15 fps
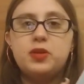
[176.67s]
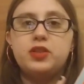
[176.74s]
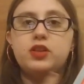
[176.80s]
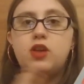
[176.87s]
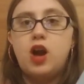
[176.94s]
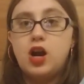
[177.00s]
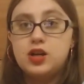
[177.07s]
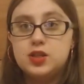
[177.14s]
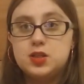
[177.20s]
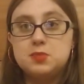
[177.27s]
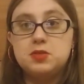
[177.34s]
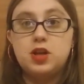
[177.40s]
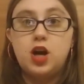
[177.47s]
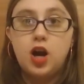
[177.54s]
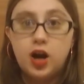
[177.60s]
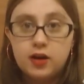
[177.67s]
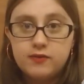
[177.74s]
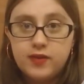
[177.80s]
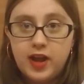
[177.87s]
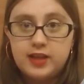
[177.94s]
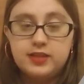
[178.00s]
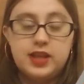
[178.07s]
But there are some that are
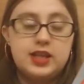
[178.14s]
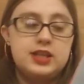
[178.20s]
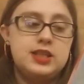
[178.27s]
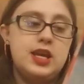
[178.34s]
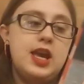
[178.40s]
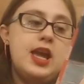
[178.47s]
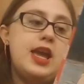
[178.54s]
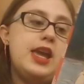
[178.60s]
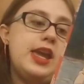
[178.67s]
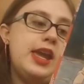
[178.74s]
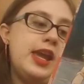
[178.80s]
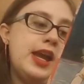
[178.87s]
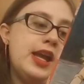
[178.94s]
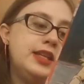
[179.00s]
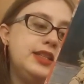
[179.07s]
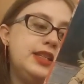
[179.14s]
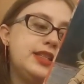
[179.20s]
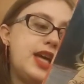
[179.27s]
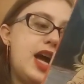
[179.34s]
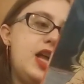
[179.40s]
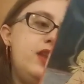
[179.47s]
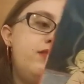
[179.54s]
violent, and
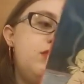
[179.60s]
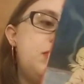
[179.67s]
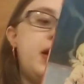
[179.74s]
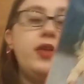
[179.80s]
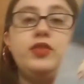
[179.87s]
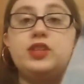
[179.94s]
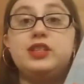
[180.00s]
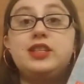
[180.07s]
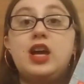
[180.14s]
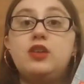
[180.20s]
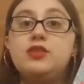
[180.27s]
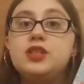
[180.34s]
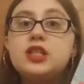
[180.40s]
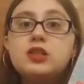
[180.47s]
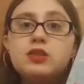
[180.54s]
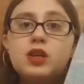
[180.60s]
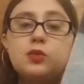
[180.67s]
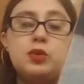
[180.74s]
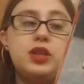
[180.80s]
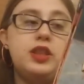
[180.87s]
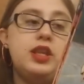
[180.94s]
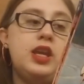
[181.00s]
it's kind of about this town dealing
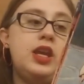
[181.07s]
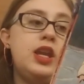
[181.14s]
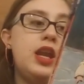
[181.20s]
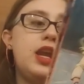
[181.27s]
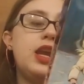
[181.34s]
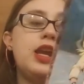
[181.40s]
with it,